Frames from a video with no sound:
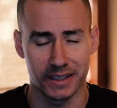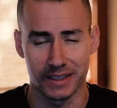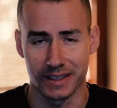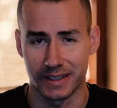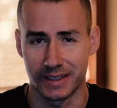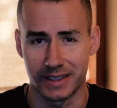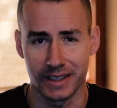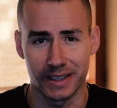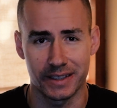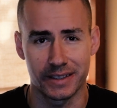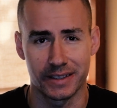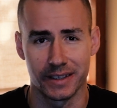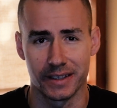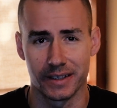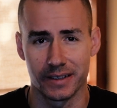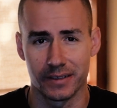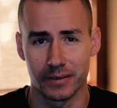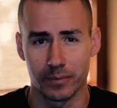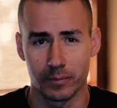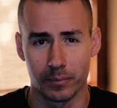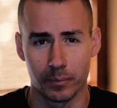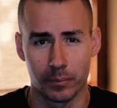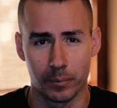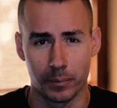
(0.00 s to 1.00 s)
consistent.
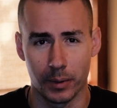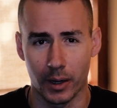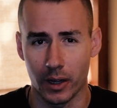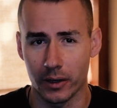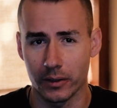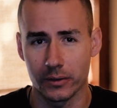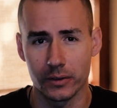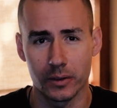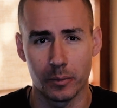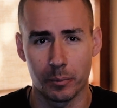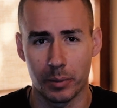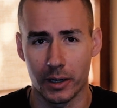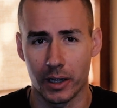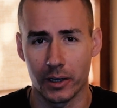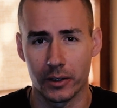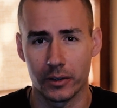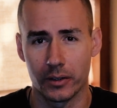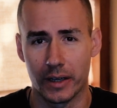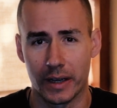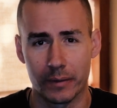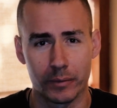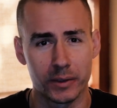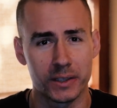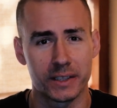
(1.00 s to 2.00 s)
Bottle to
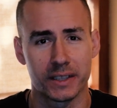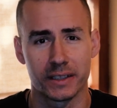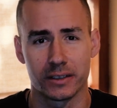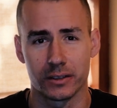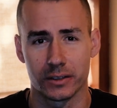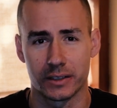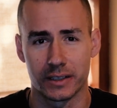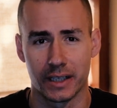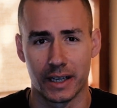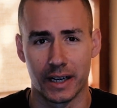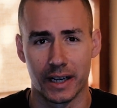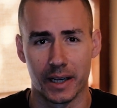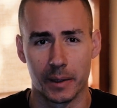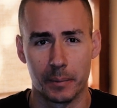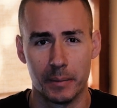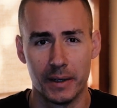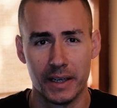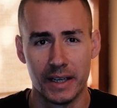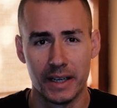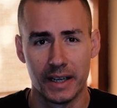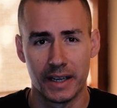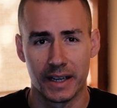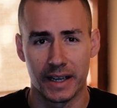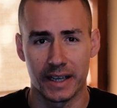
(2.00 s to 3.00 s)
bottle every single time.
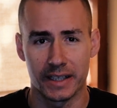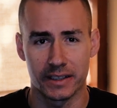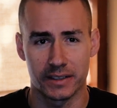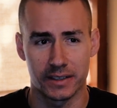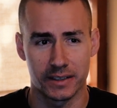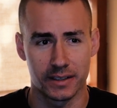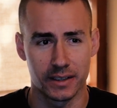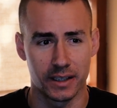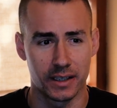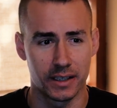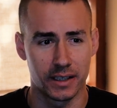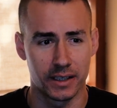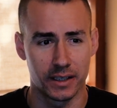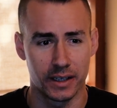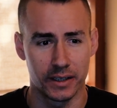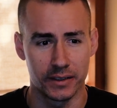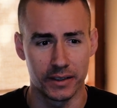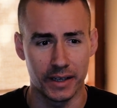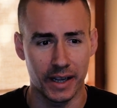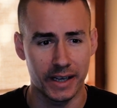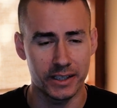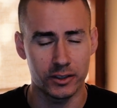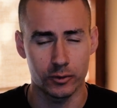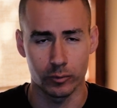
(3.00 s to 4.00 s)
It's a
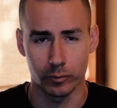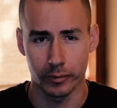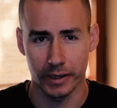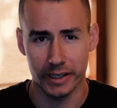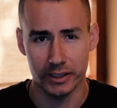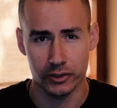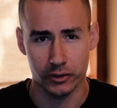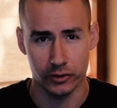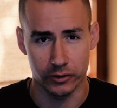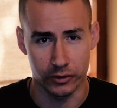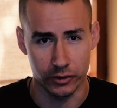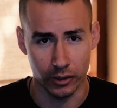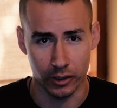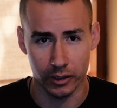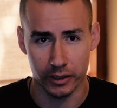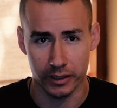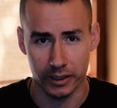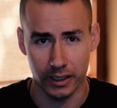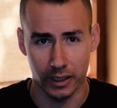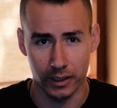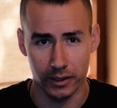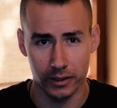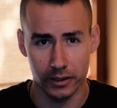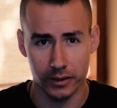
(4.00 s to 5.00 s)
nice rich
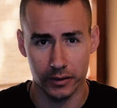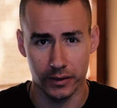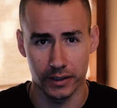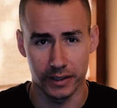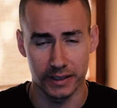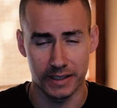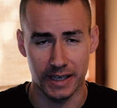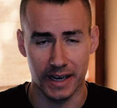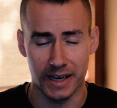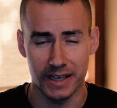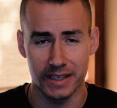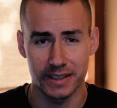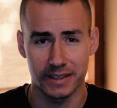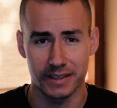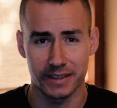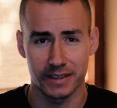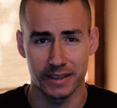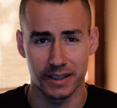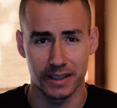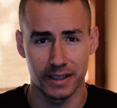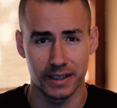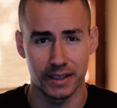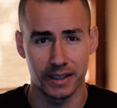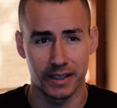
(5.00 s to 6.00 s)
dark color. The
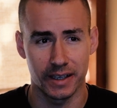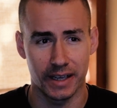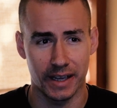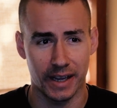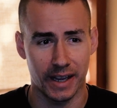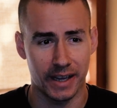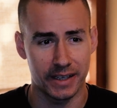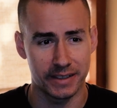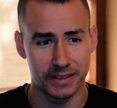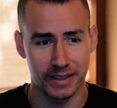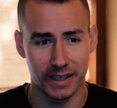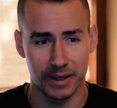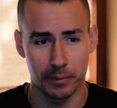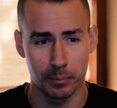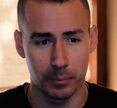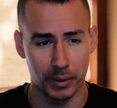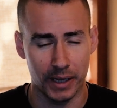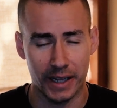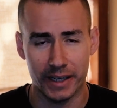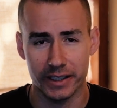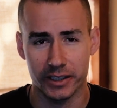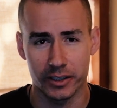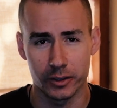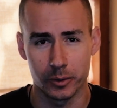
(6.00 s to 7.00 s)
taste has that
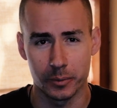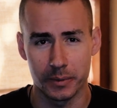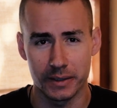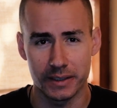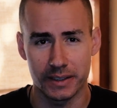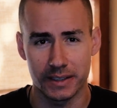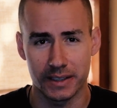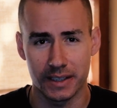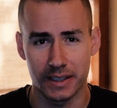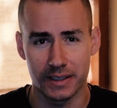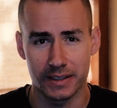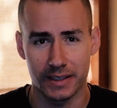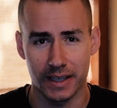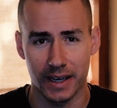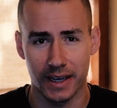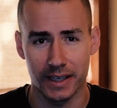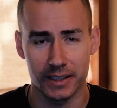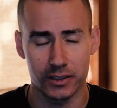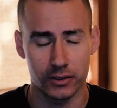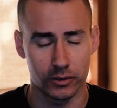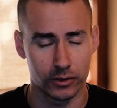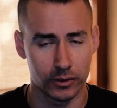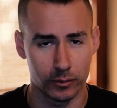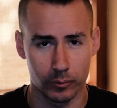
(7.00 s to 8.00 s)
black cumin seed
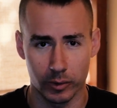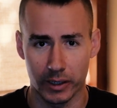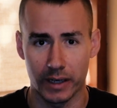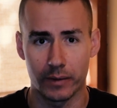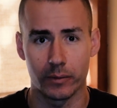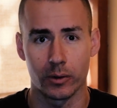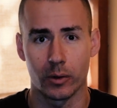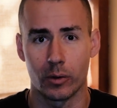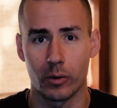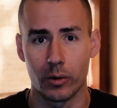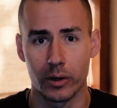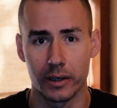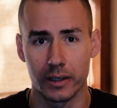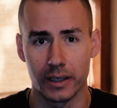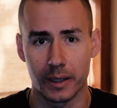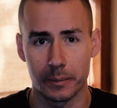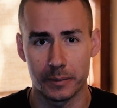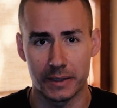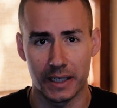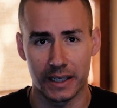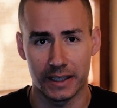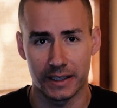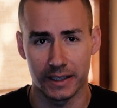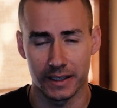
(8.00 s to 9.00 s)
taste, or whatever oil
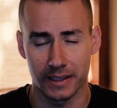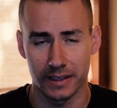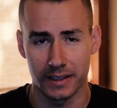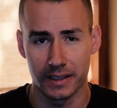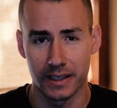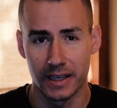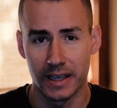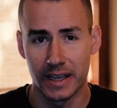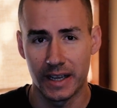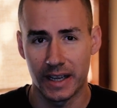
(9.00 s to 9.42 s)
I'm taking it.